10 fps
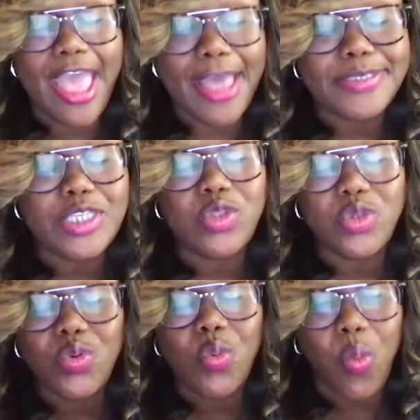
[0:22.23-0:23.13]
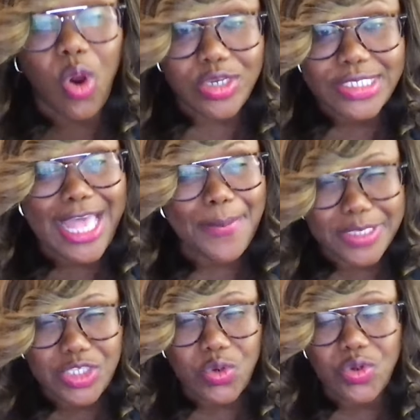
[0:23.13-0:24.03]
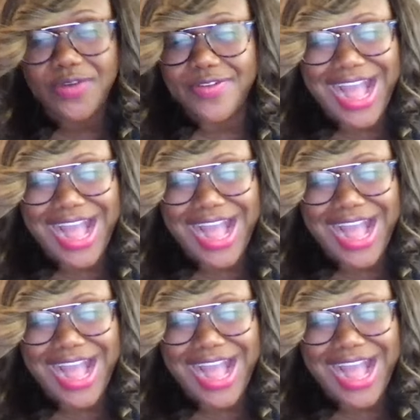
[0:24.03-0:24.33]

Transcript: absolute worst episode of